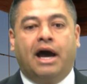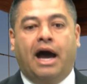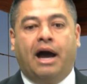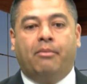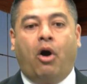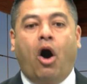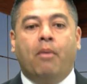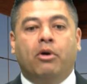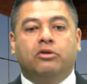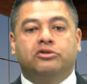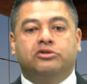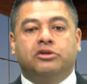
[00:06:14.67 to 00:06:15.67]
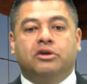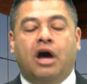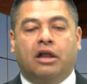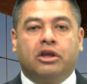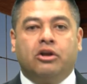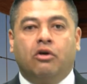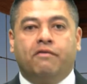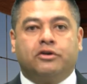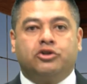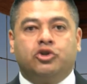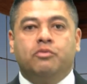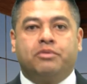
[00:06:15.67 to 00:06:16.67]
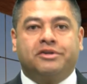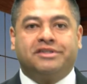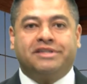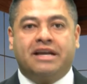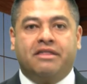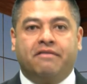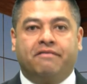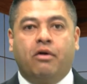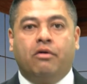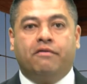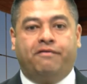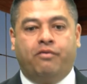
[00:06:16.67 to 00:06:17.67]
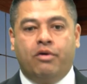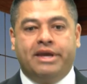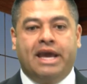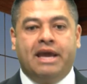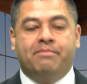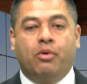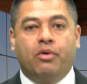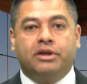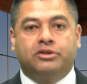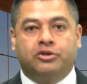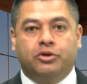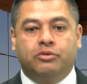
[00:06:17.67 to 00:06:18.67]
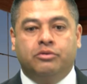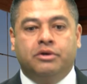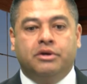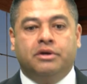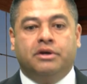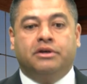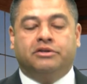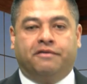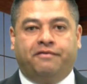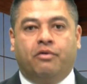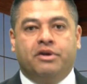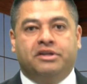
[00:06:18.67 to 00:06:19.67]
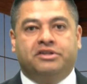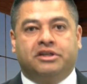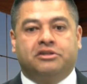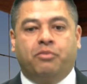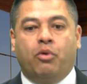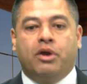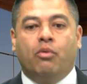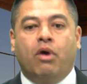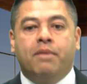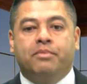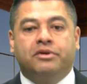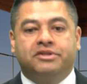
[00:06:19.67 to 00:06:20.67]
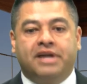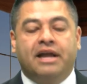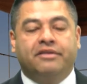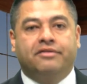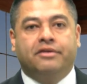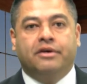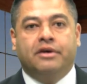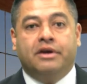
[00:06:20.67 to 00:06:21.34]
Almost a little over 2% of the vote, 48.2 to 46.1%.